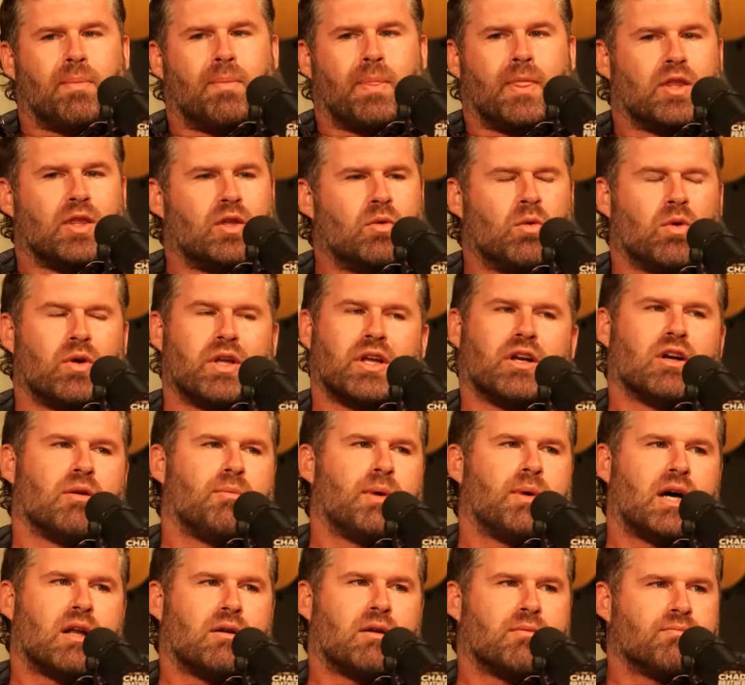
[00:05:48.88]
You won't hear
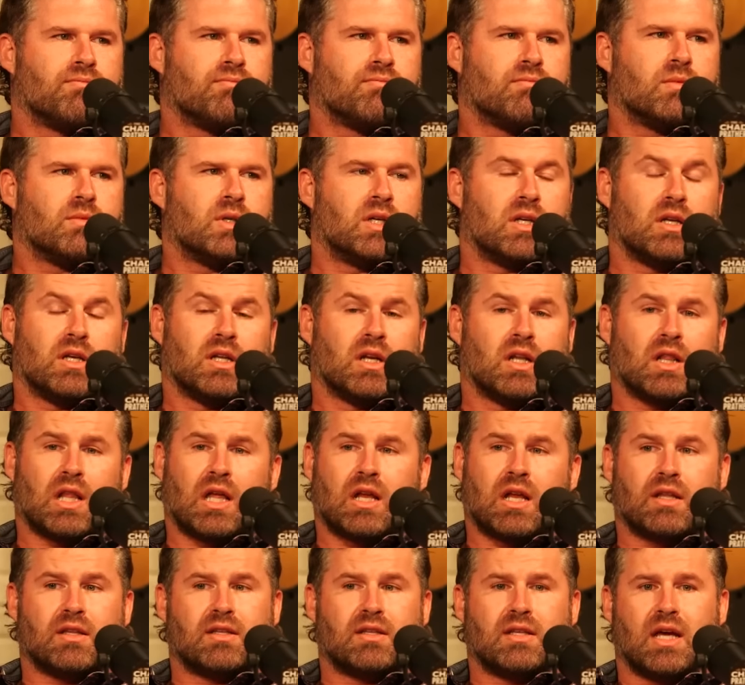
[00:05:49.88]
about them, and a
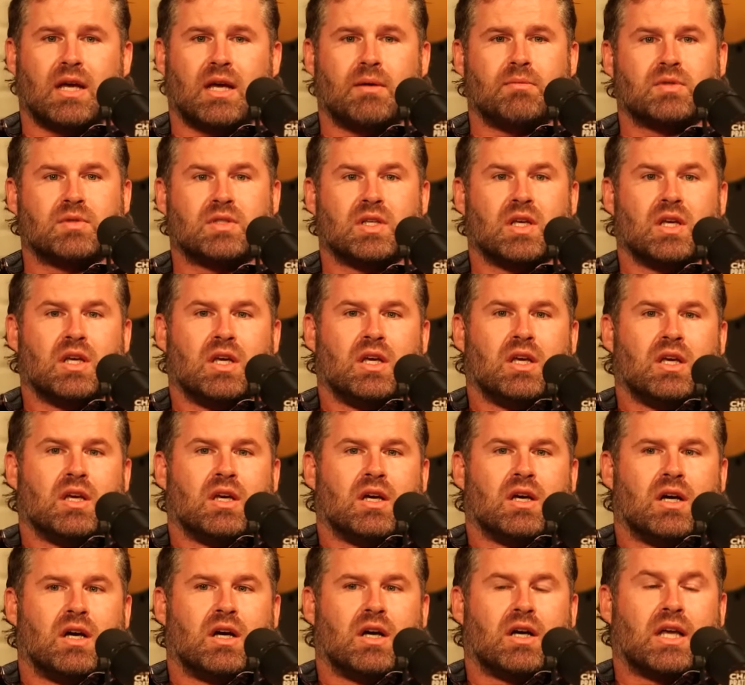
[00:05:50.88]
lot of the times,
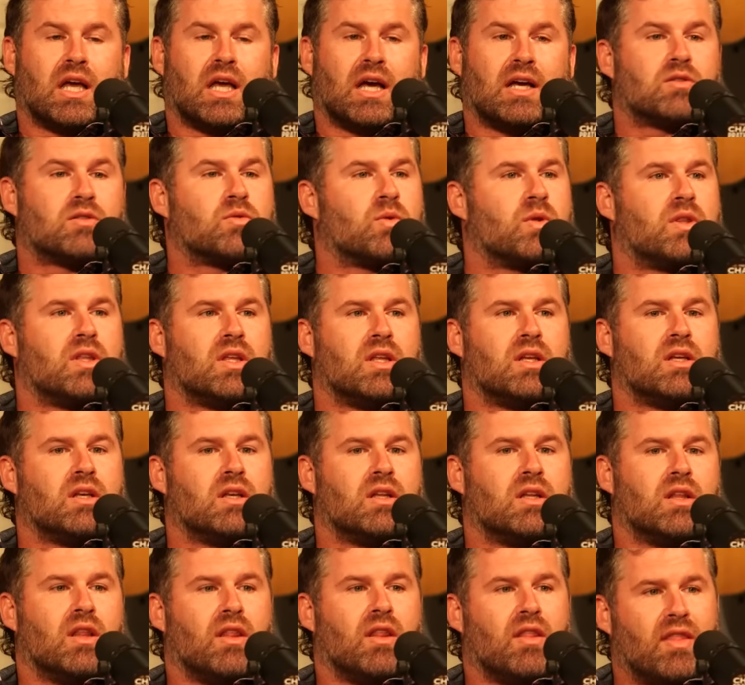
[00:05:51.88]
guys
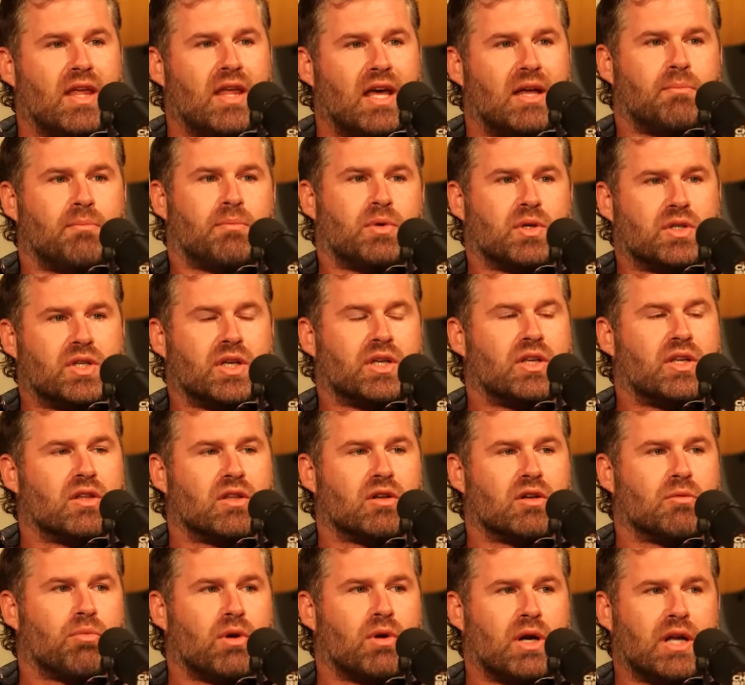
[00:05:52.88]
within that
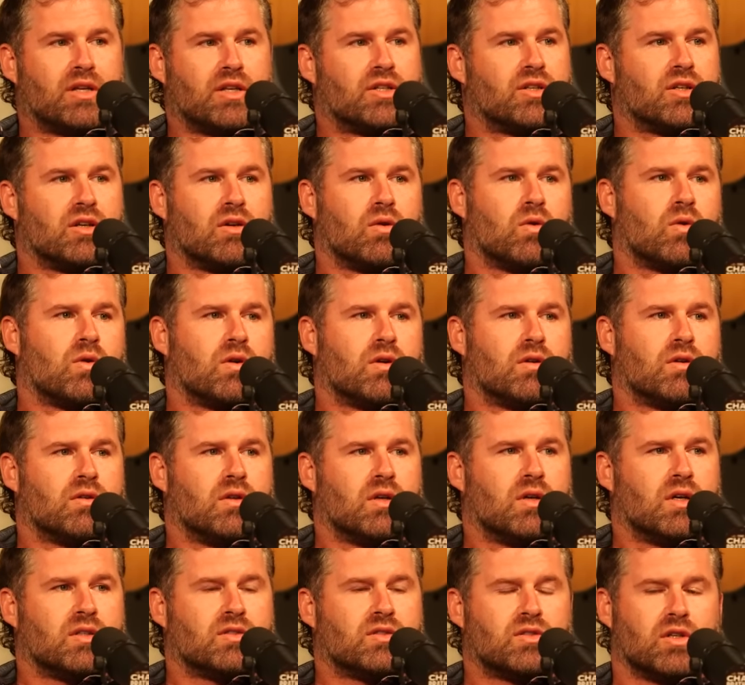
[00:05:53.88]
particular branch or
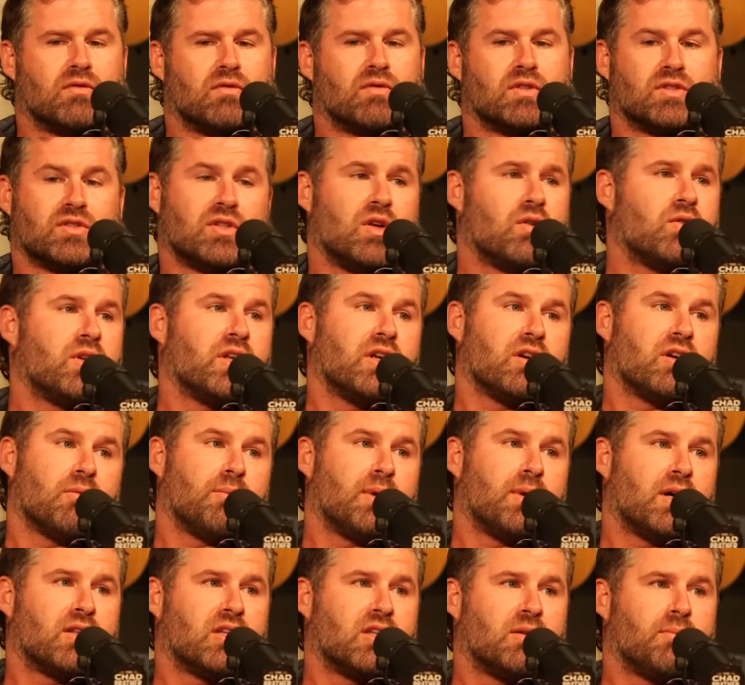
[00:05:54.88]
service don't hear
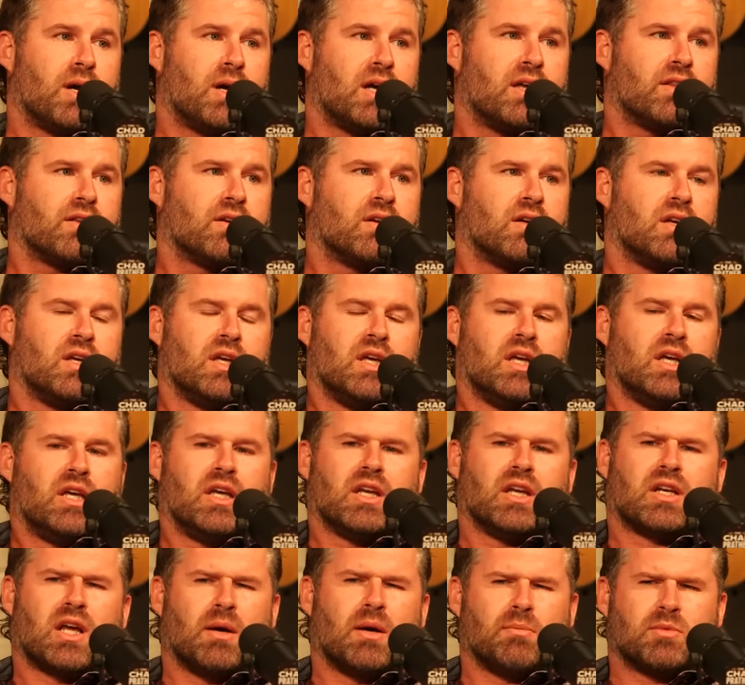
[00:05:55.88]
about them either.
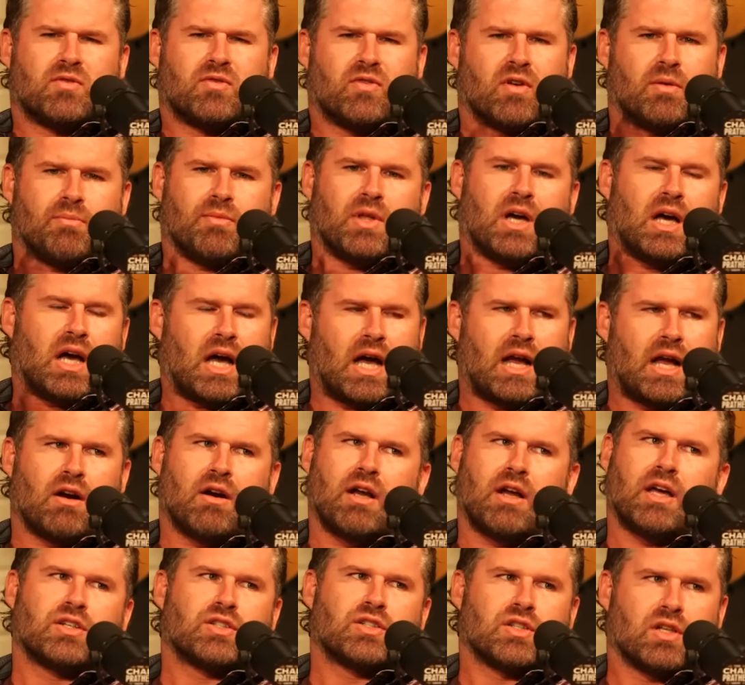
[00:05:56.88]
It comes from the higher
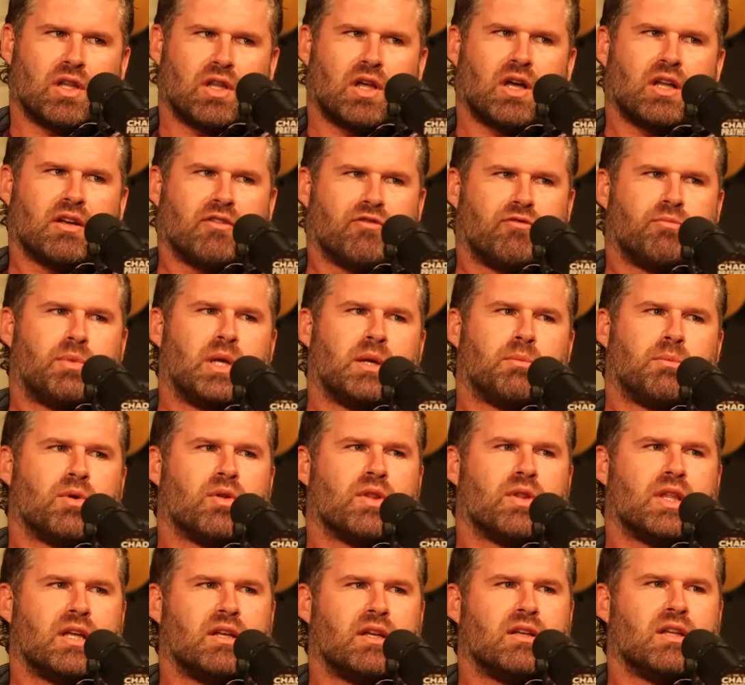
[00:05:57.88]
echelon of people
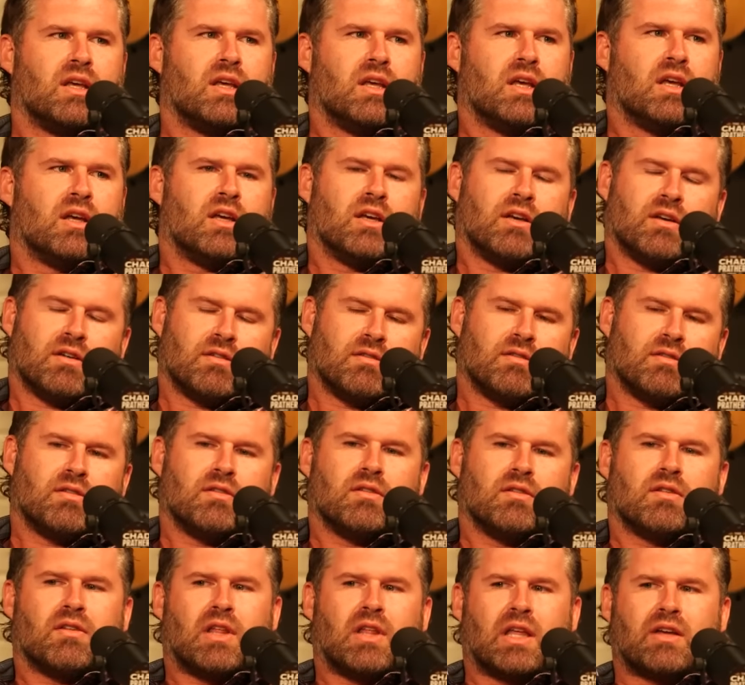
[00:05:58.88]
that,
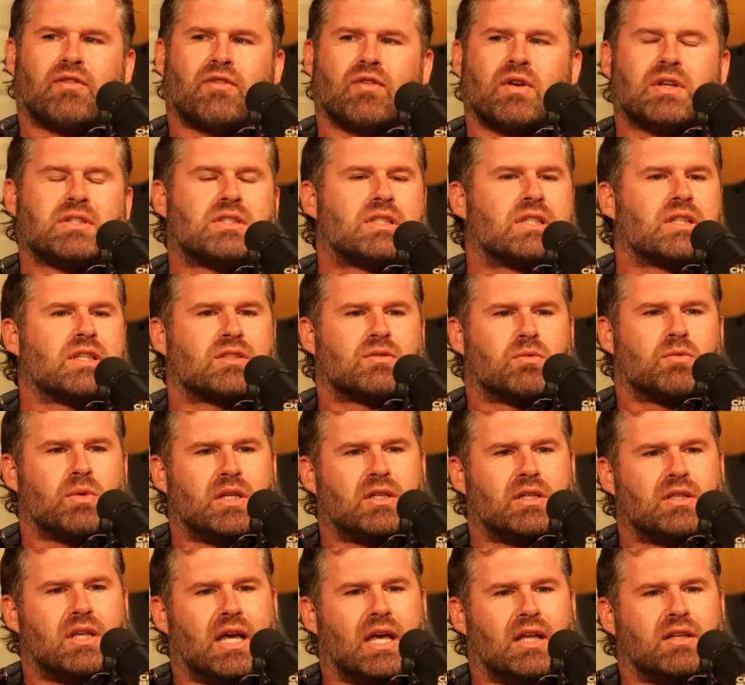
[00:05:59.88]
like, for instance,
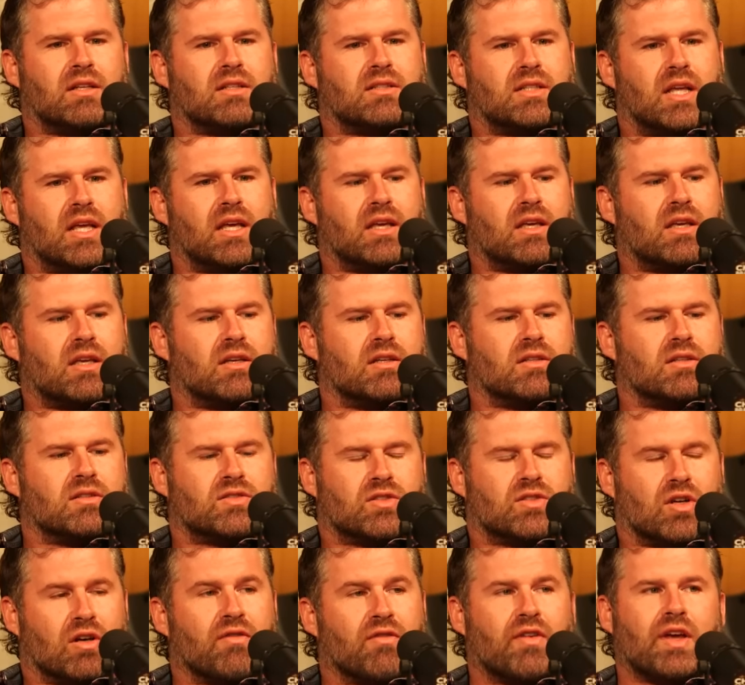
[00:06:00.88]
we had to take
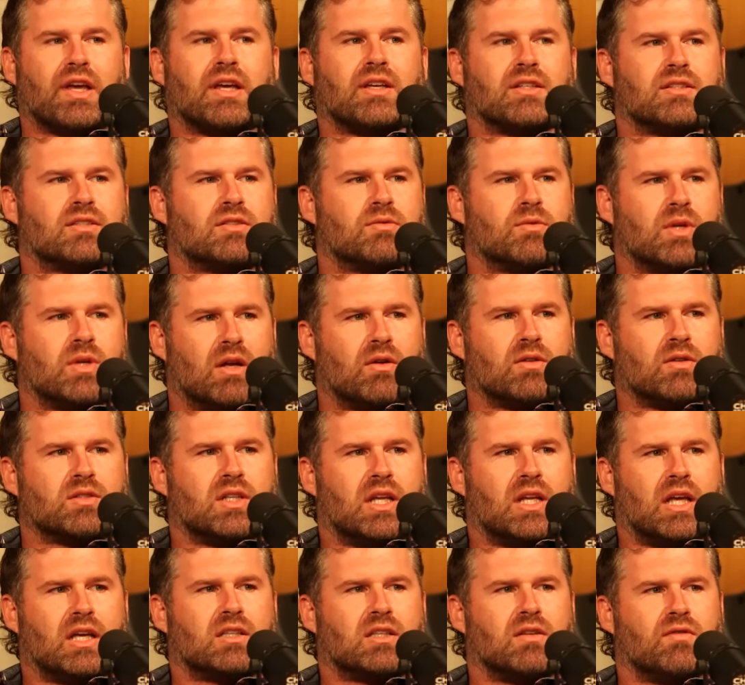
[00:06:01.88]
surveys when I was
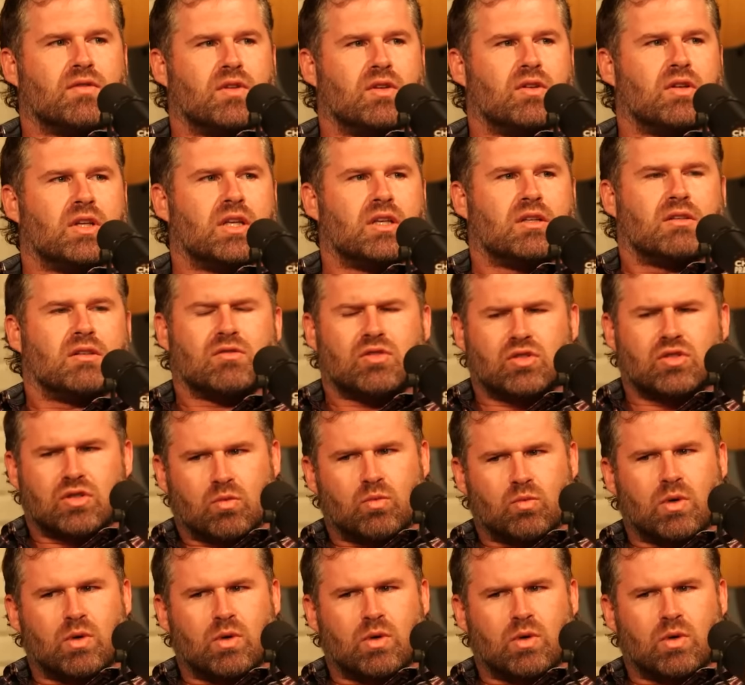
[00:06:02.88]
in active duty. Should